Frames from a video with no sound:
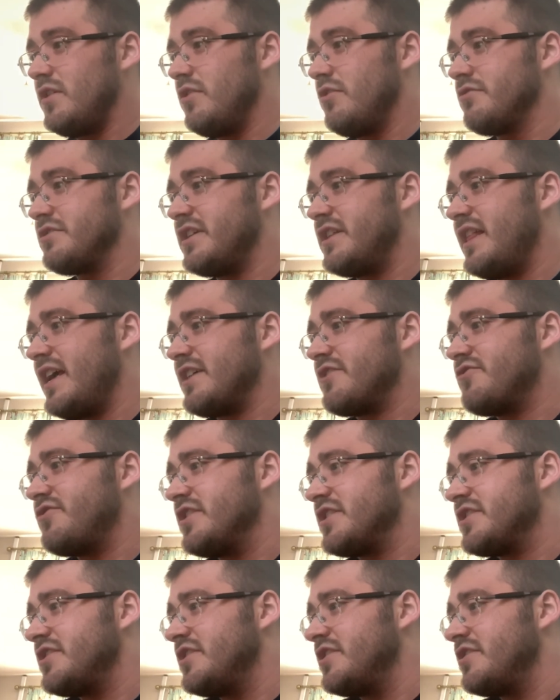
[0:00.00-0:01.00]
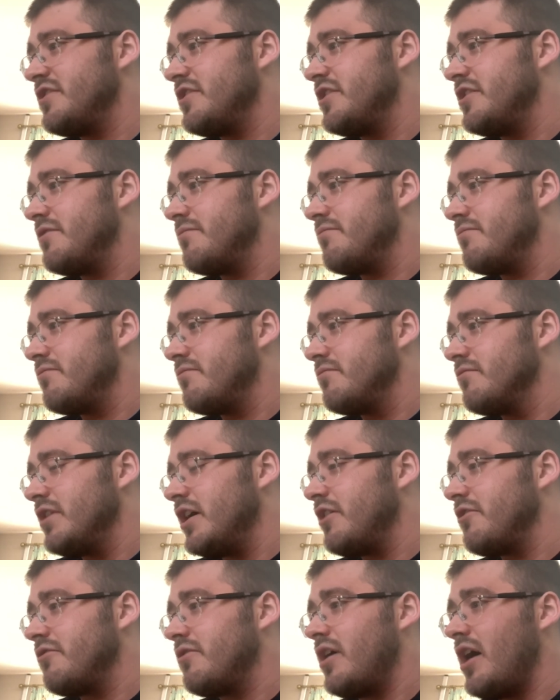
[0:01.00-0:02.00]
Or is it electricity?
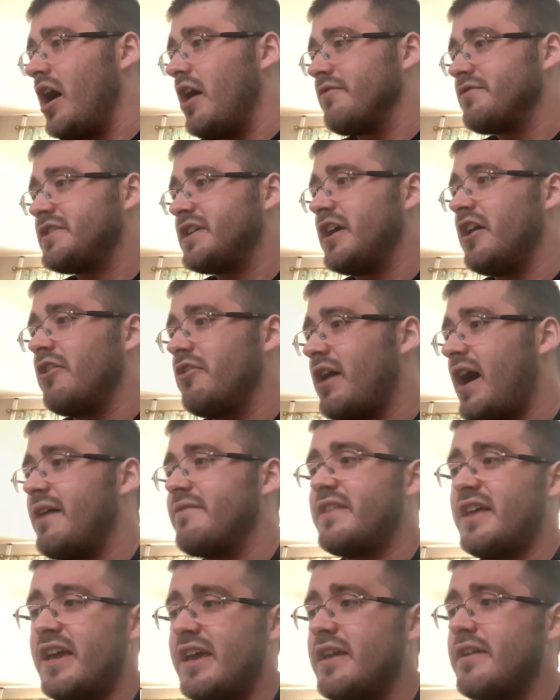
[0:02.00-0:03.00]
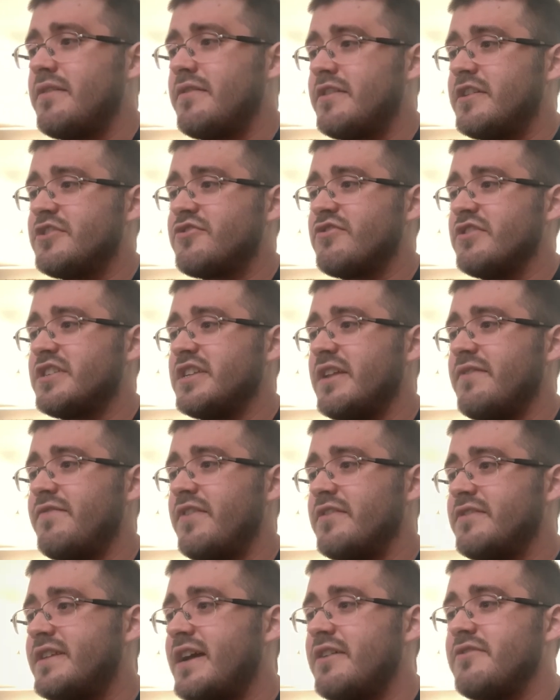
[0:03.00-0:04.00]
Well, obviously, I'll have the description
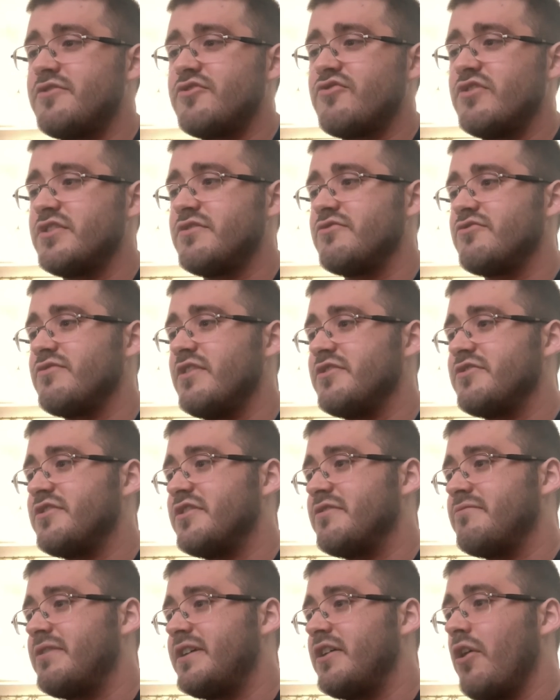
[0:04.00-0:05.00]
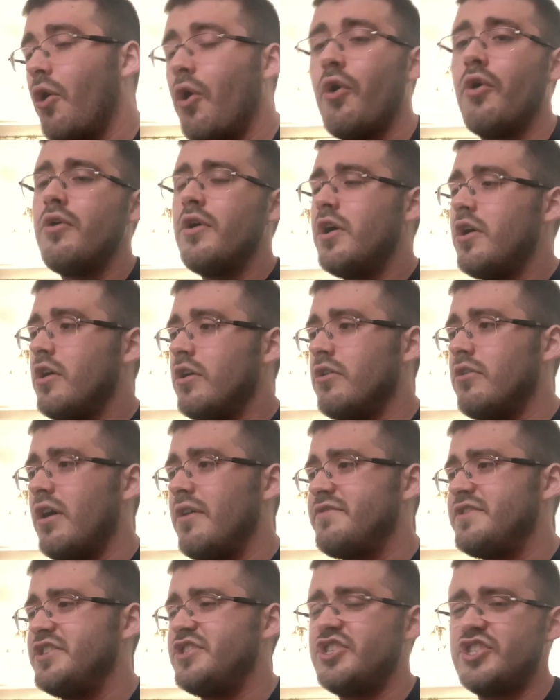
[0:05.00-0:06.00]
info down in the description as well as you can be. Or
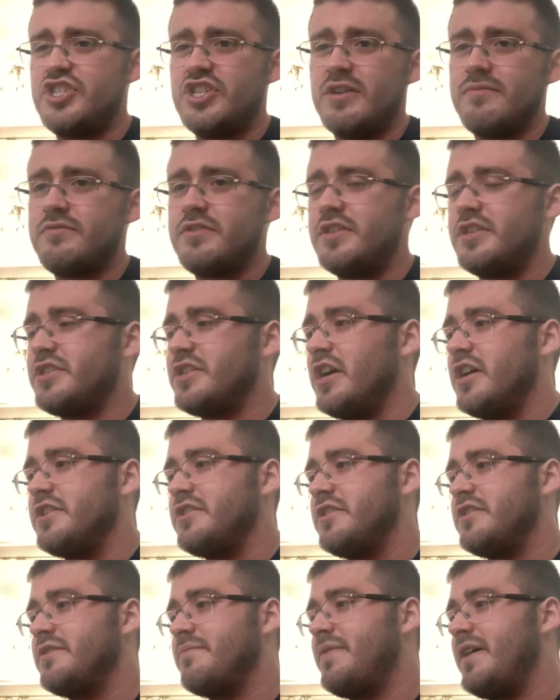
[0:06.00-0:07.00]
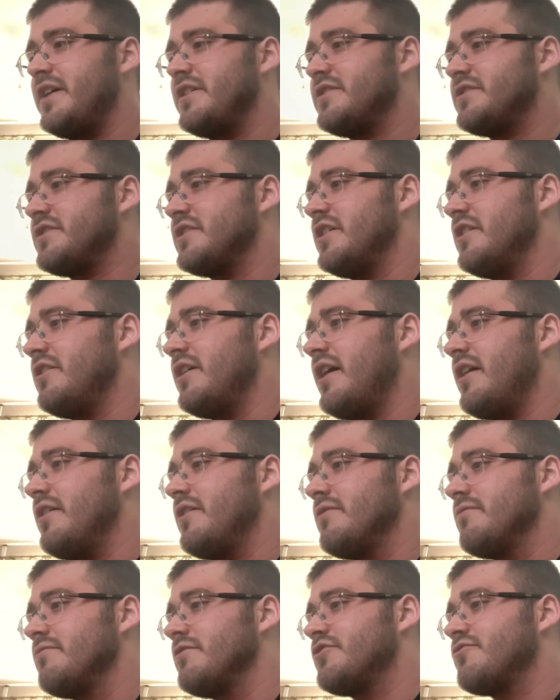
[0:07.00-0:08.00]
obviously, just jump to the side. It depends
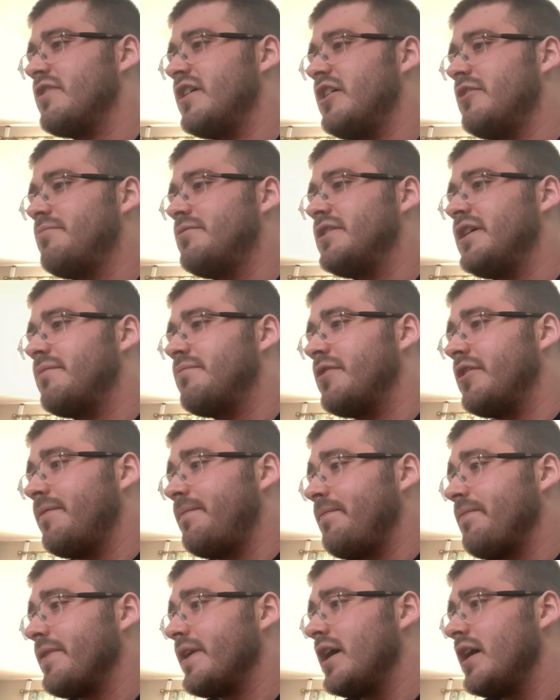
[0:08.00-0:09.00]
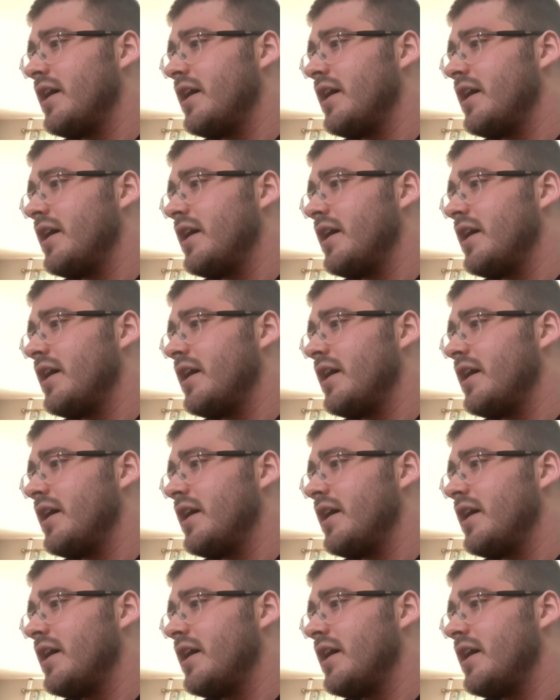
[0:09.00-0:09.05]
which way I'll put it. But,